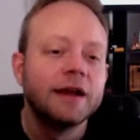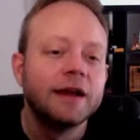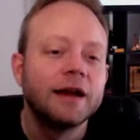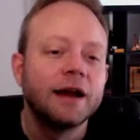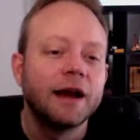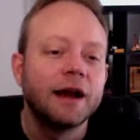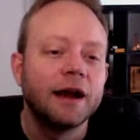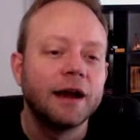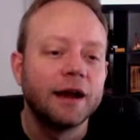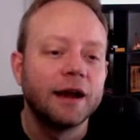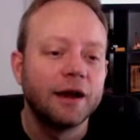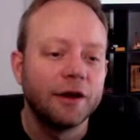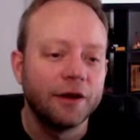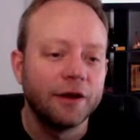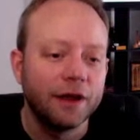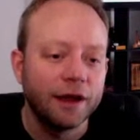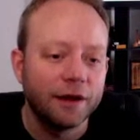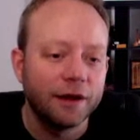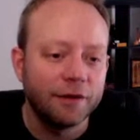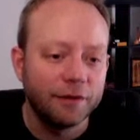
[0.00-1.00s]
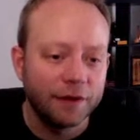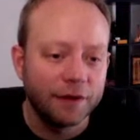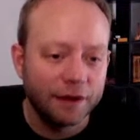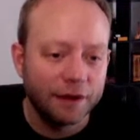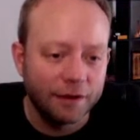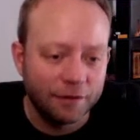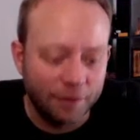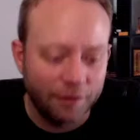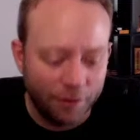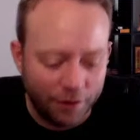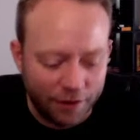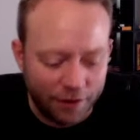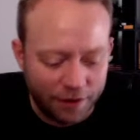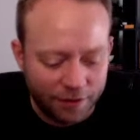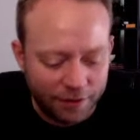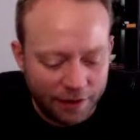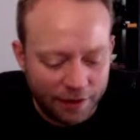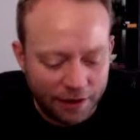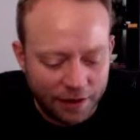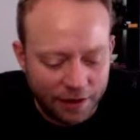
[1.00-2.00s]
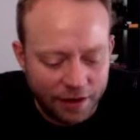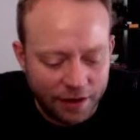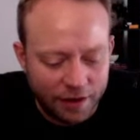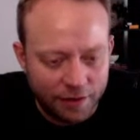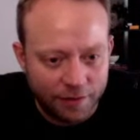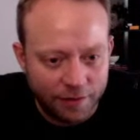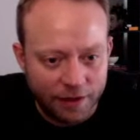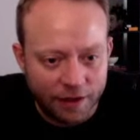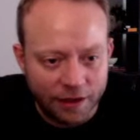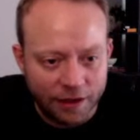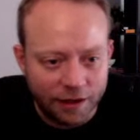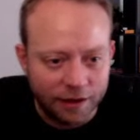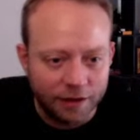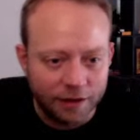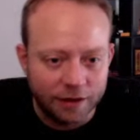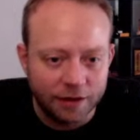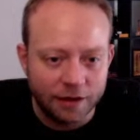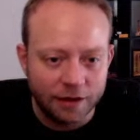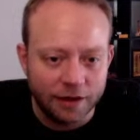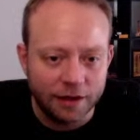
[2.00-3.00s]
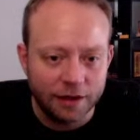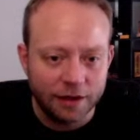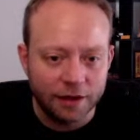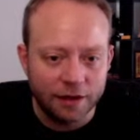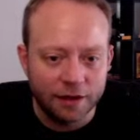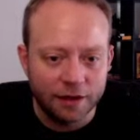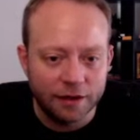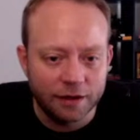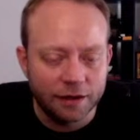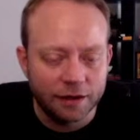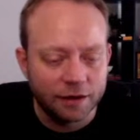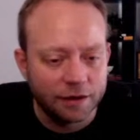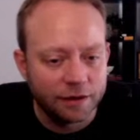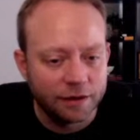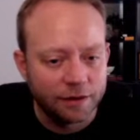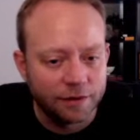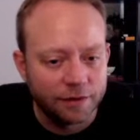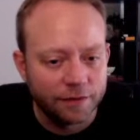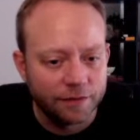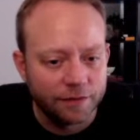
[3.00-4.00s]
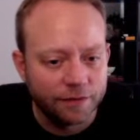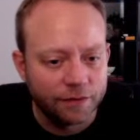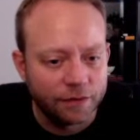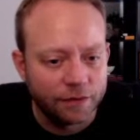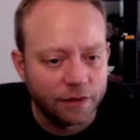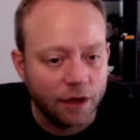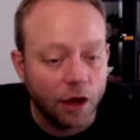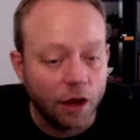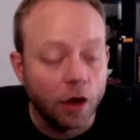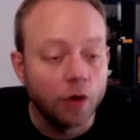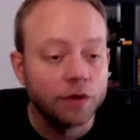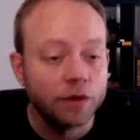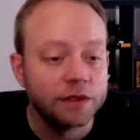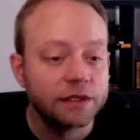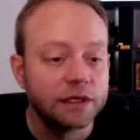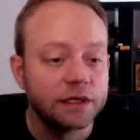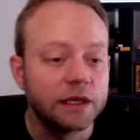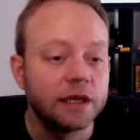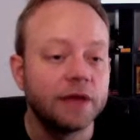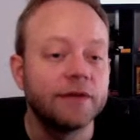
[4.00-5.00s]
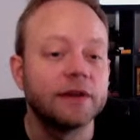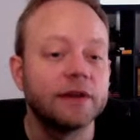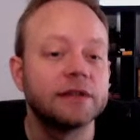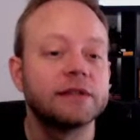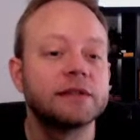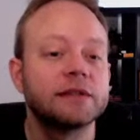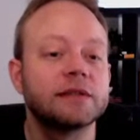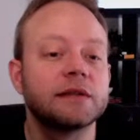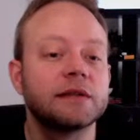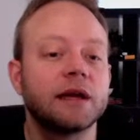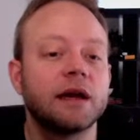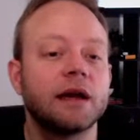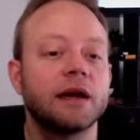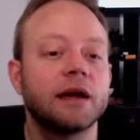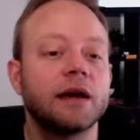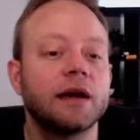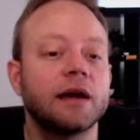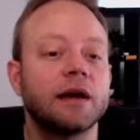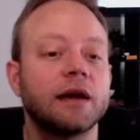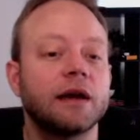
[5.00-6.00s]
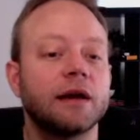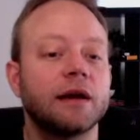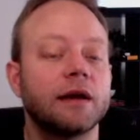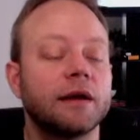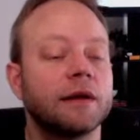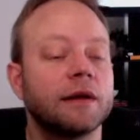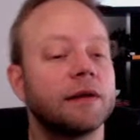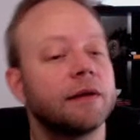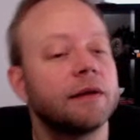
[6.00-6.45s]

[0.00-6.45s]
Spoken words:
Oh yeah, we want to beginning, and oh, this is going to give us a